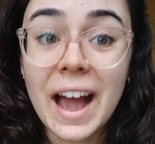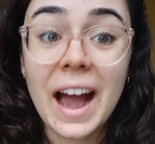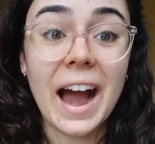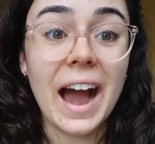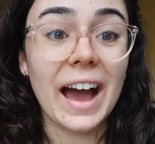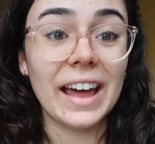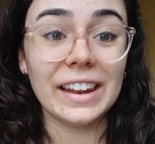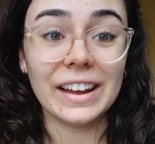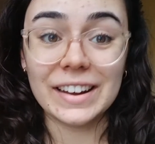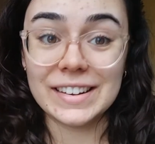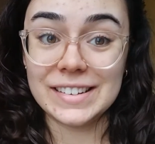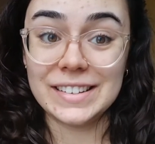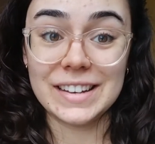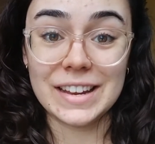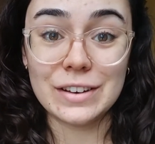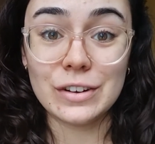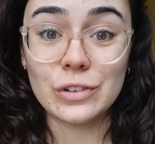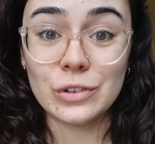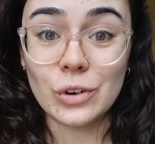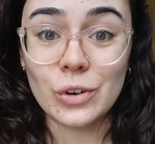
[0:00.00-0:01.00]
and I
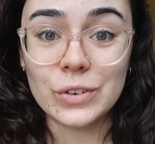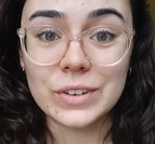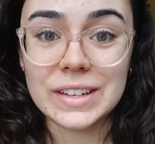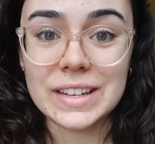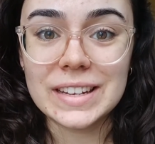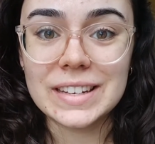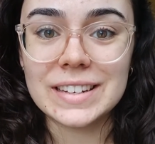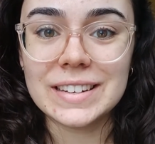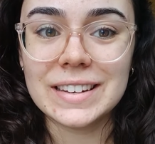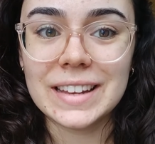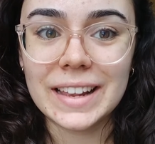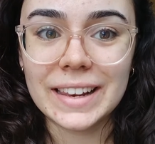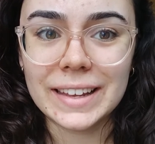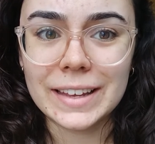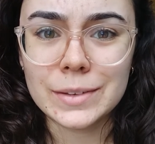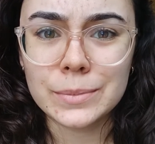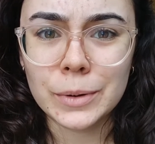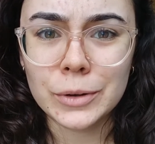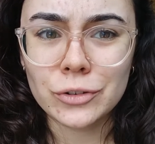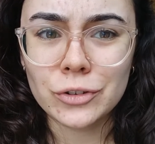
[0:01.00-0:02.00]
did not need
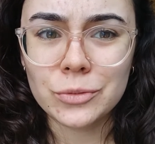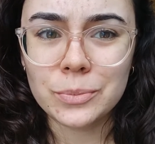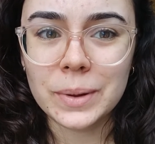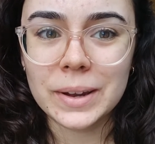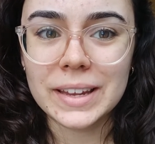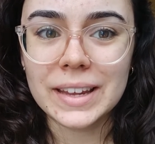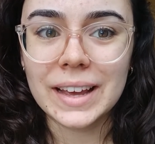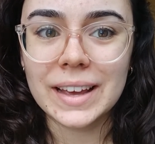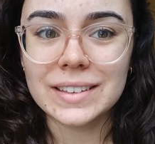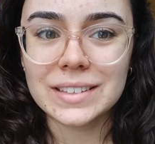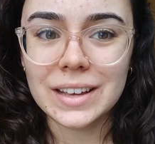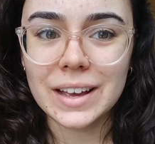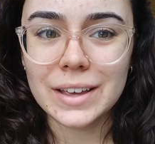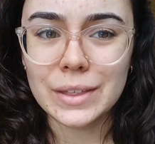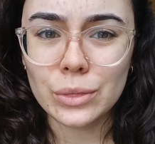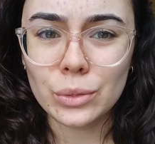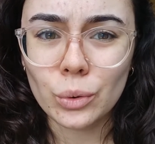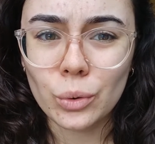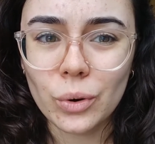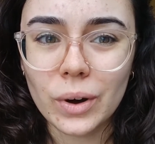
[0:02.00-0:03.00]
nearly as much as money as
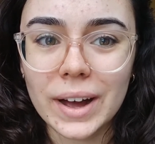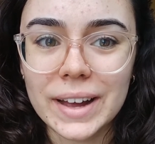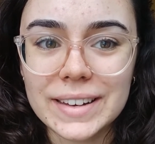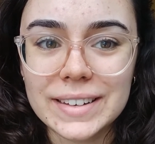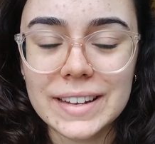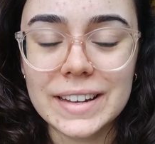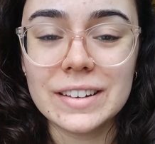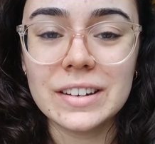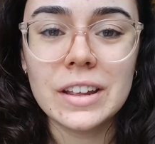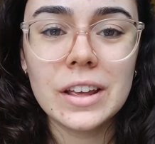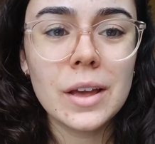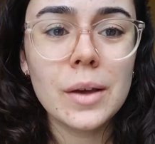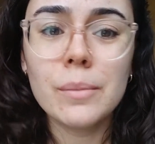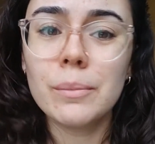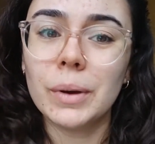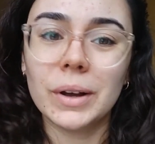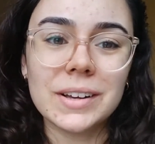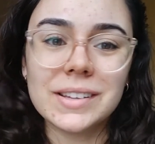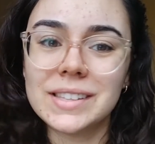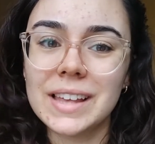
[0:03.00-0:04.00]
I thought I did,
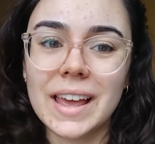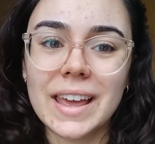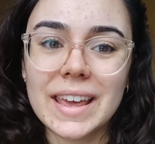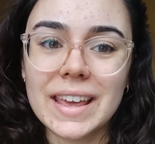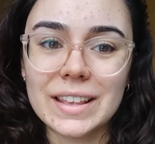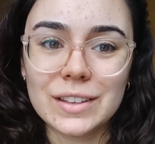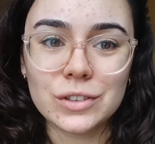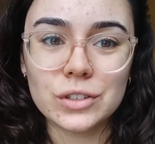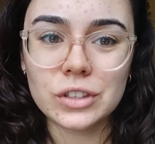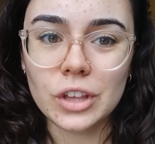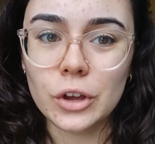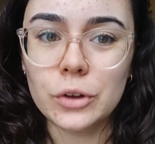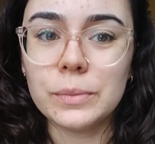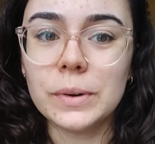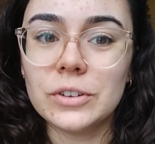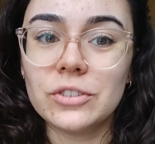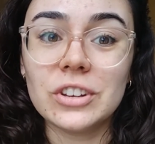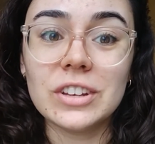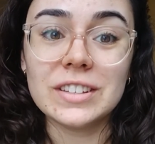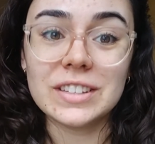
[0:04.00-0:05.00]
because it is so
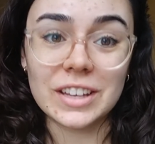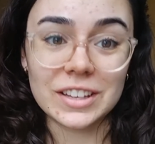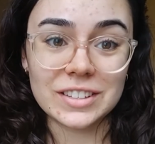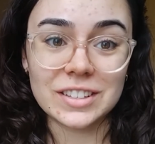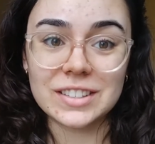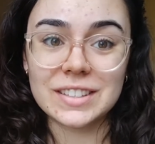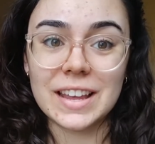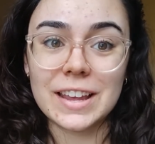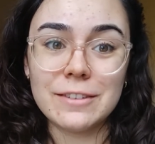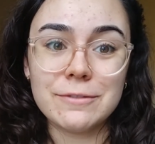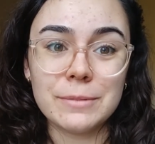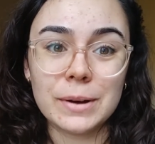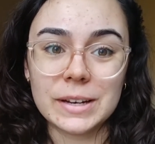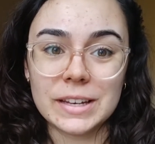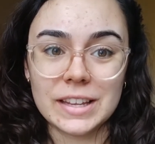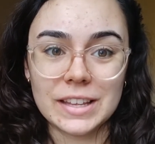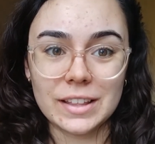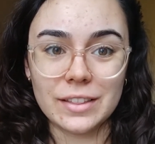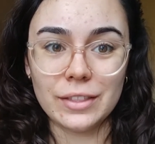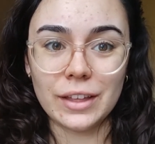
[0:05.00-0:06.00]
much easier to save
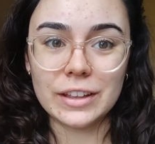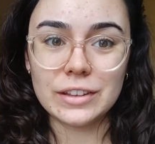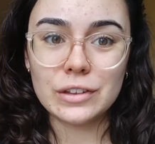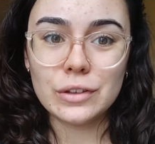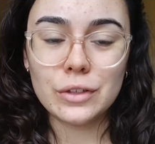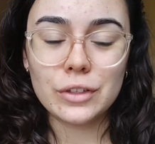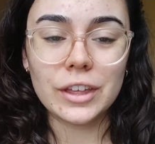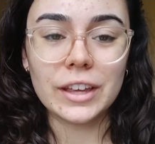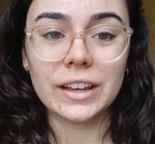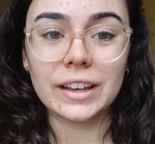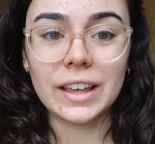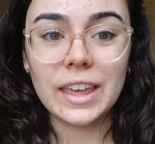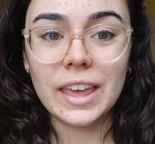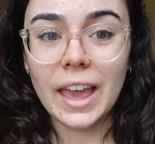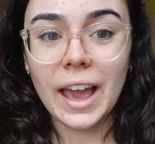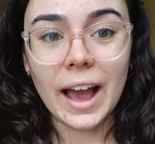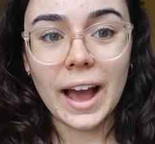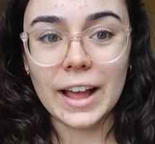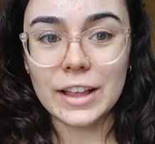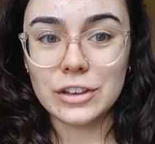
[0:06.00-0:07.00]
money than you think,
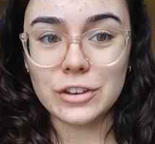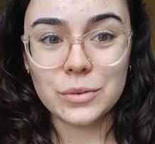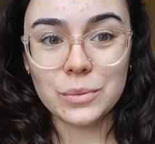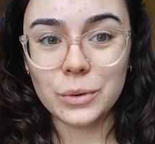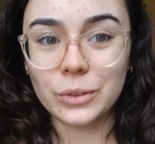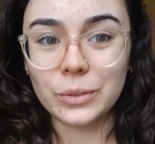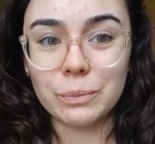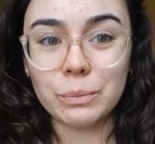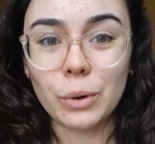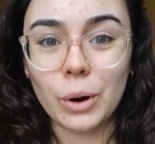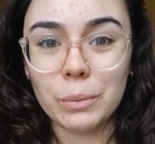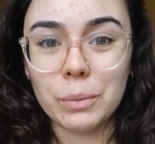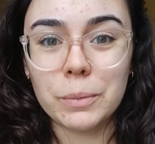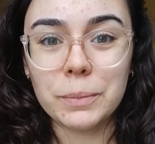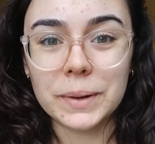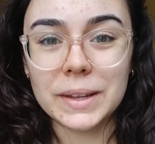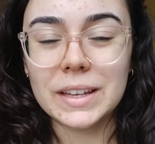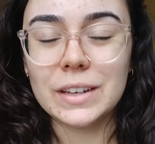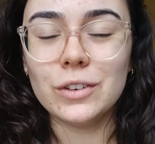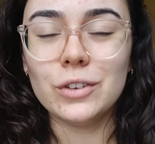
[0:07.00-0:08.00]
and you will
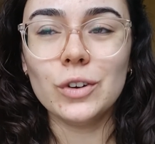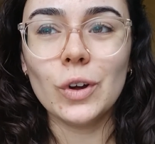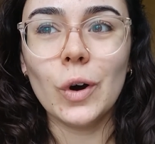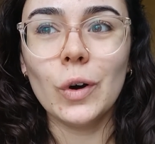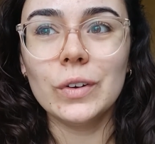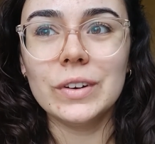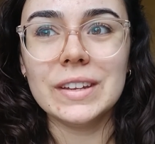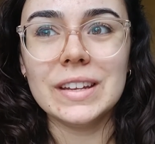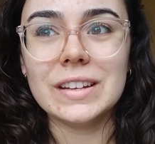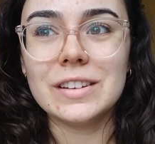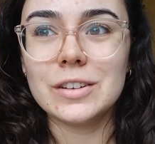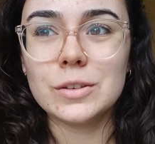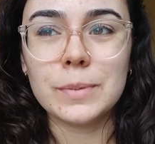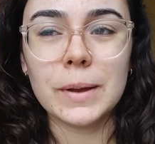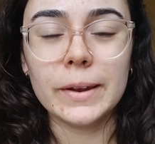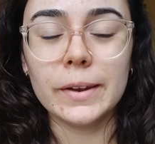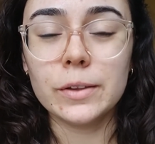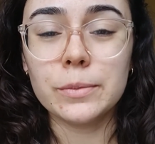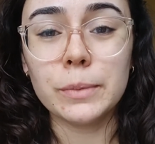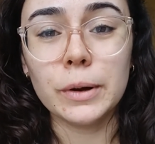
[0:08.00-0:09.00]
probably not need to
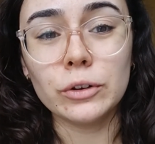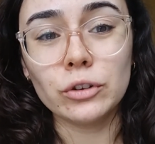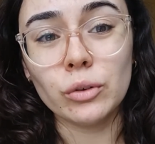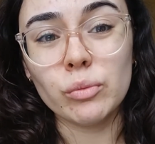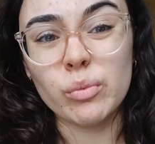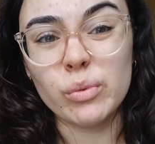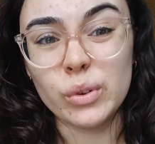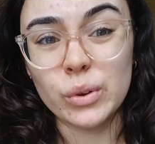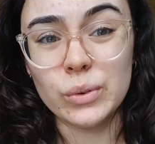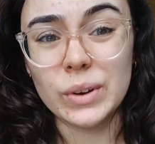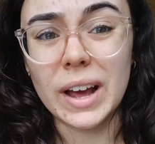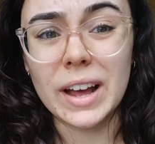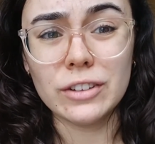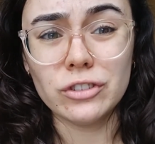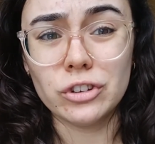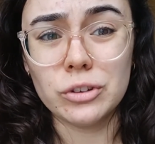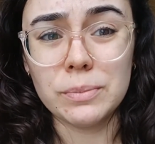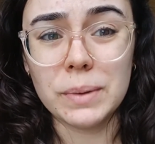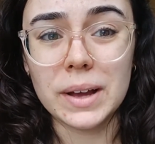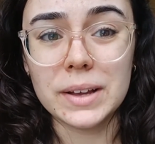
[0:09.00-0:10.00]
spend as much on food
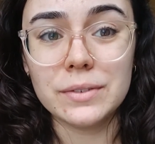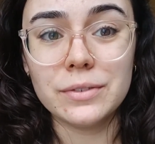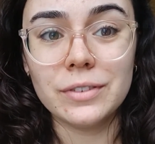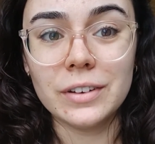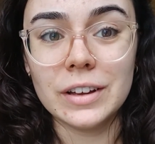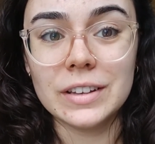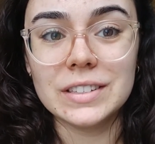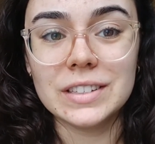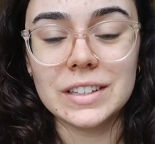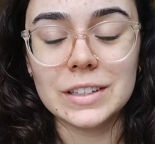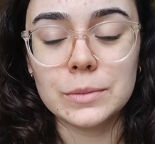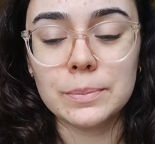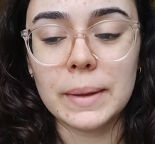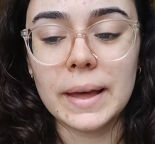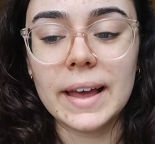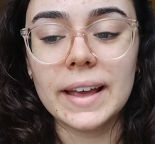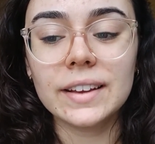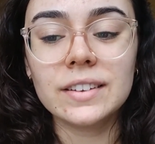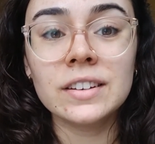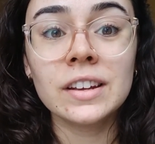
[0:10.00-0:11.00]
as you might first
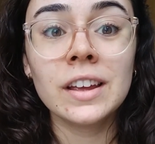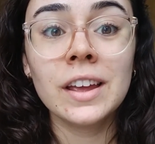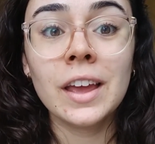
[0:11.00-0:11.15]
expect.